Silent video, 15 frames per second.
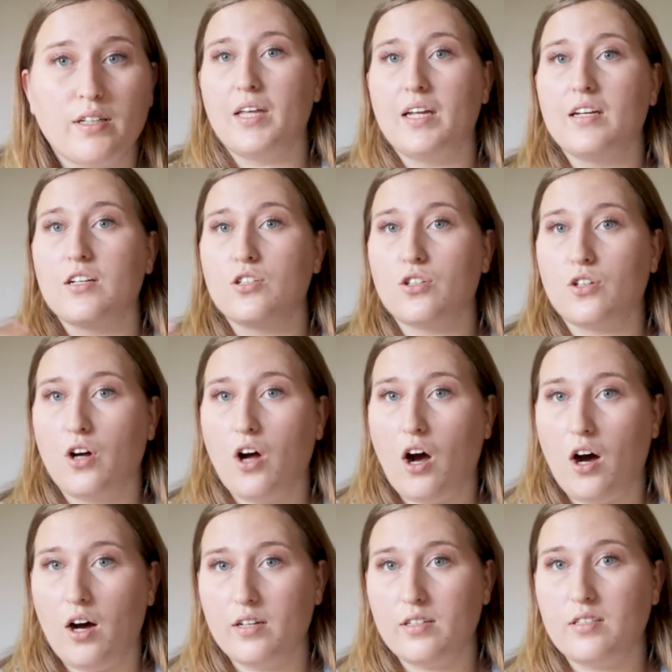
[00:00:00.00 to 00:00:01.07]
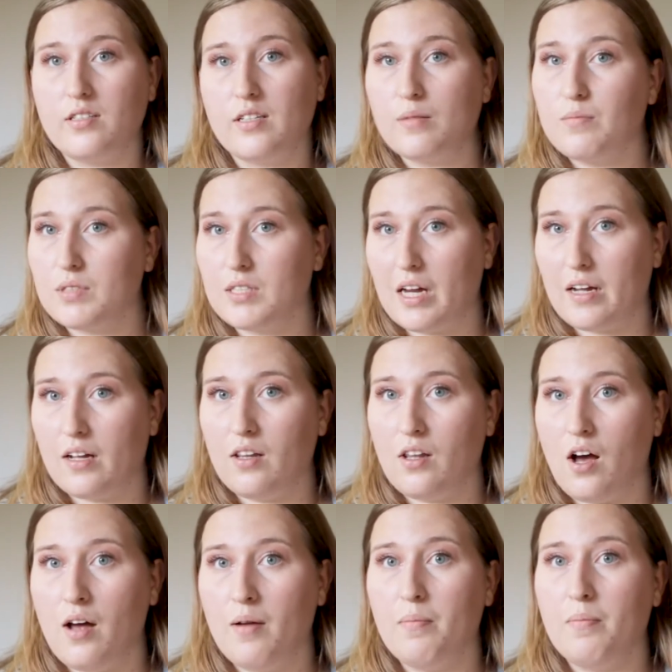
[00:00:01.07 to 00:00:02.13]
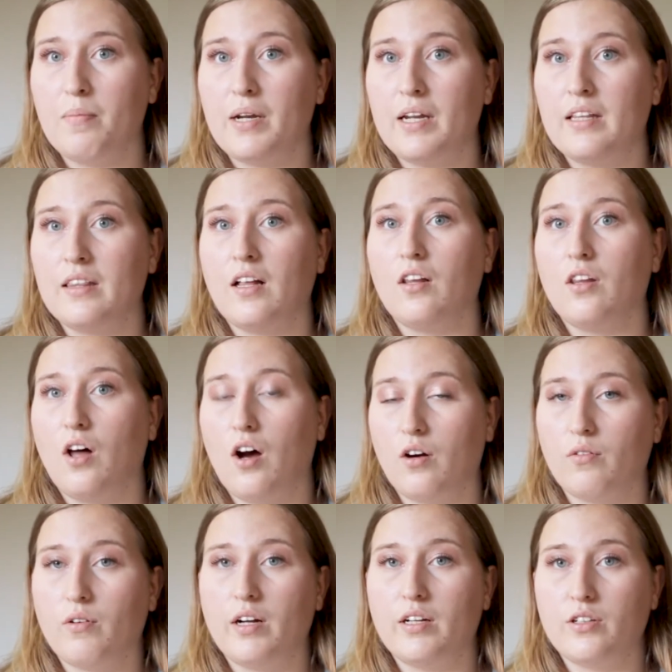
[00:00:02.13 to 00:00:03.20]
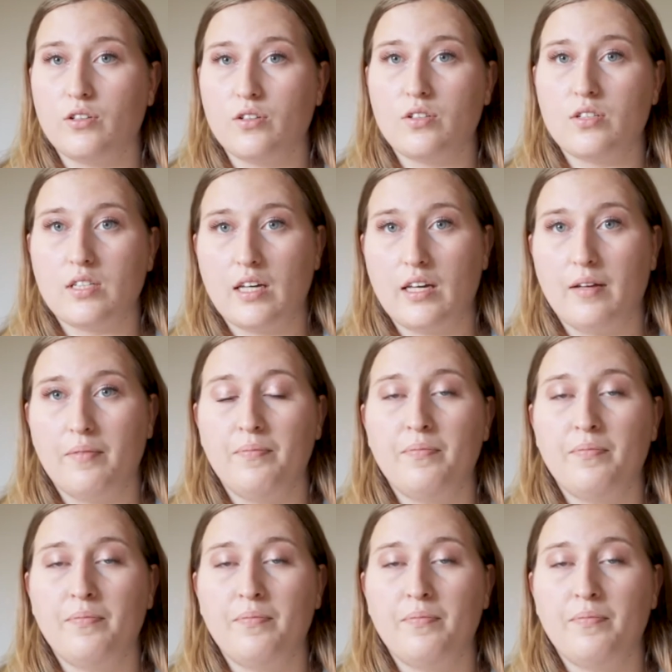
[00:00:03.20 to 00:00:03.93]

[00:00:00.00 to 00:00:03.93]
The initial cost seems like a lot, but in the long run, you'll see